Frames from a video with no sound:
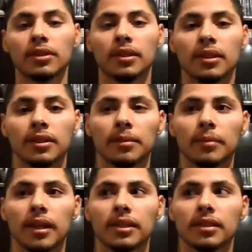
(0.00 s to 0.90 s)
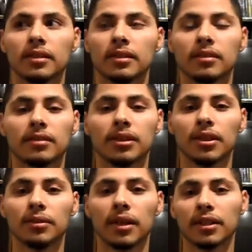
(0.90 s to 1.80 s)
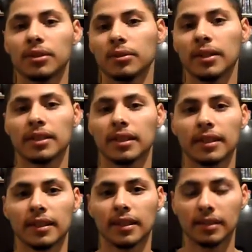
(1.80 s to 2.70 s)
I can do anything like that.